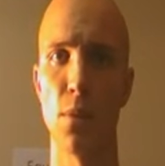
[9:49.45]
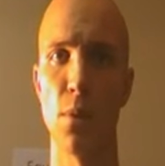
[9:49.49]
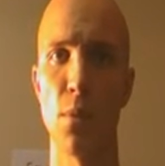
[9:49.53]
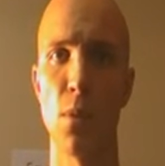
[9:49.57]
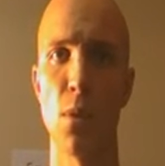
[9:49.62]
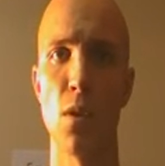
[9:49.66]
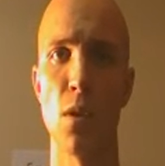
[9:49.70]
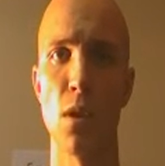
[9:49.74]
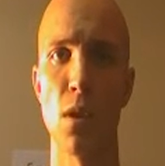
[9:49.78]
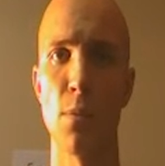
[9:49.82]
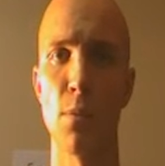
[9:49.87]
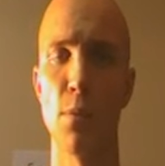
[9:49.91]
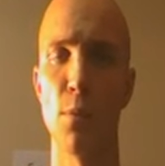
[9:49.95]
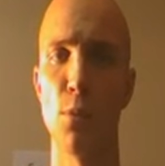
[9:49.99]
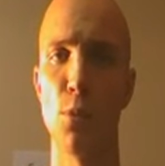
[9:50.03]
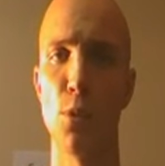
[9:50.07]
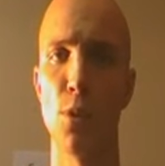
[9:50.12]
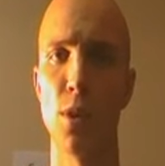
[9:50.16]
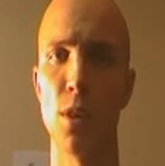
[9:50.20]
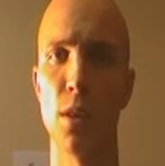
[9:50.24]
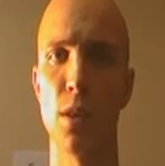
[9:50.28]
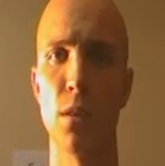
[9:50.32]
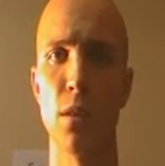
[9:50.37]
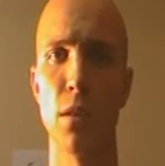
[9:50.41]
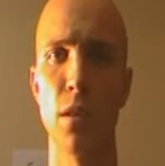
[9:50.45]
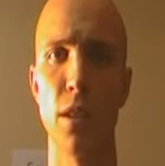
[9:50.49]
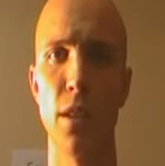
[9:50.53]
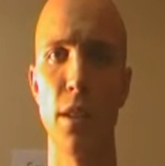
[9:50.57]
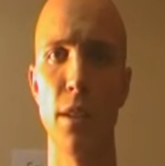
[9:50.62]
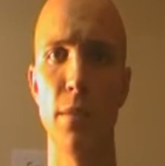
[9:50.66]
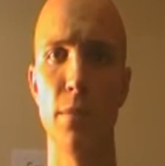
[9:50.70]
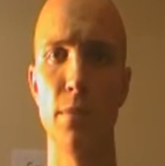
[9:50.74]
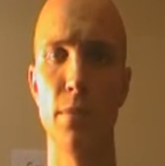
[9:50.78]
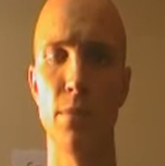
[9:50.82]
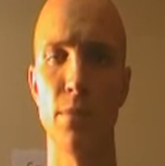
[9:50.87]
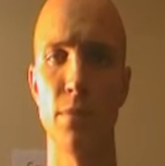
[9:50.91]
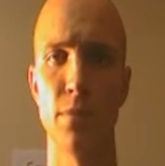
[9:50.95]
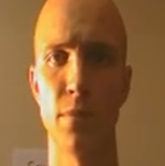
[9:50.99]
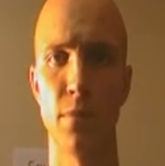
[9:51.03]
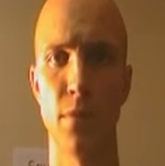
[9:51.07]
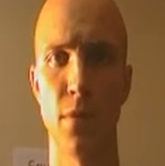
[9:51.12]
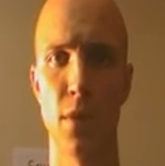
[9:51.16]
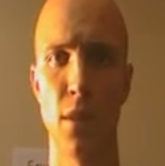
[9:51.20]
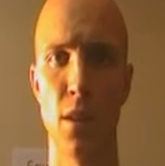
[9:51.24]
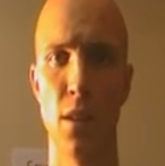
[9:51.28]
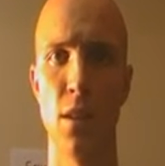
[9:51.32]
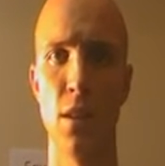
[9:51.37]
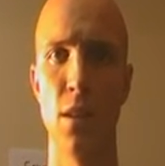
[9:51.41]
We woke up the morning early.
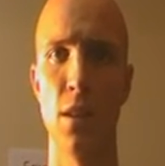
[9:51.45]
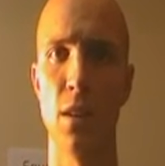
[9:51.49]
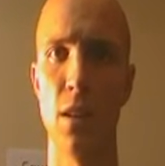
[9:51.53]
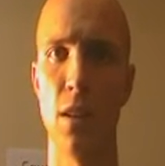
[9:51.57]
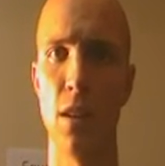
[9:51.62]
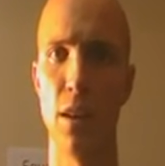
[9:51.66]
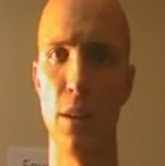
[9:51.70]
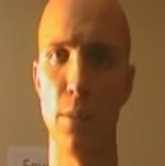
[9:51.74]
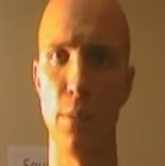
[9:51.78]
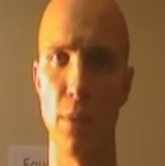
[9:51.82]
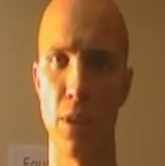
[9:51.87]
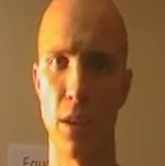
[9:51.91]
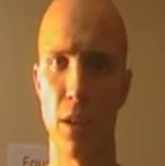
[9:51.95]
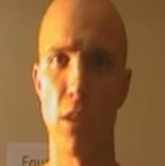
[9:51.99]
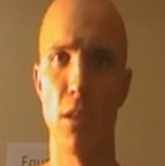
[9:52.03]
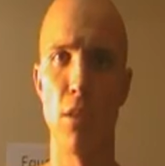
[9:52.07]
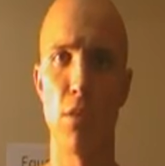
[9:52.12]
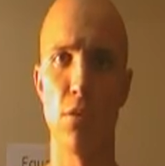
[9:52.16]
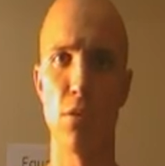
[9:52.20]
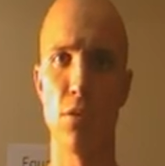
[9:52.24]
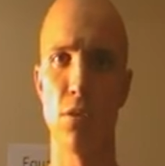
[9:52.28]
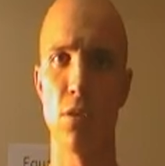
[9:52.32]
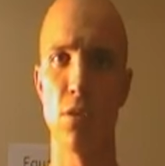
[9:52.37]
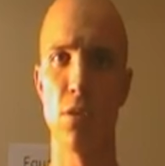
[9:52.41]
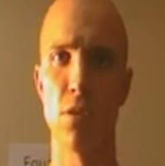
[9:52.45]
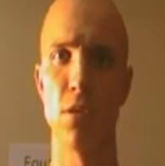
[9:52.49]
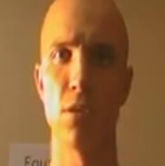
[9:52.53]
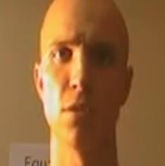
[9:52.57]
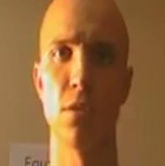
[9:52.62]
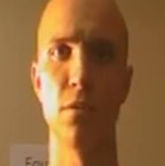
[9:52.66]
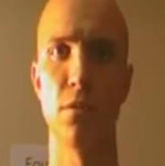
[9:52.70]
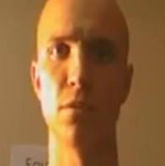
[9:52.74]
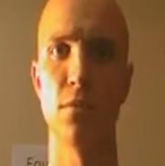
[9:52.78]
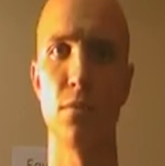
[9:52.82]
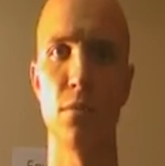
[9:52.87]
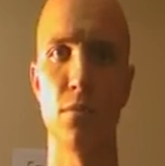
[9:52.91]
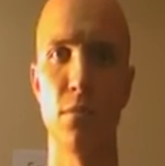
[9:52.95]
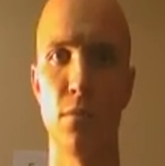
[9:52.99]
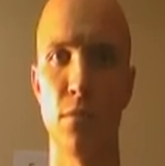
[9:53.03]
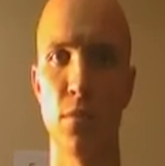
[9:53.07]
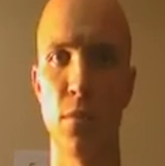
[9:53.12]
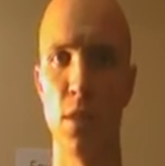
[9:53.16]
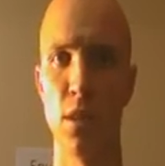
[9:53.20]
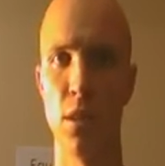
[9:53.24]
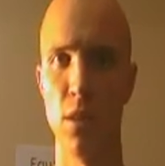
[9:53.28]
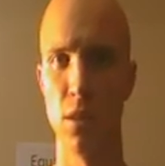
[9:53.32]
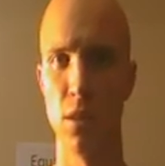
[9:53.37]
I had my clothes on.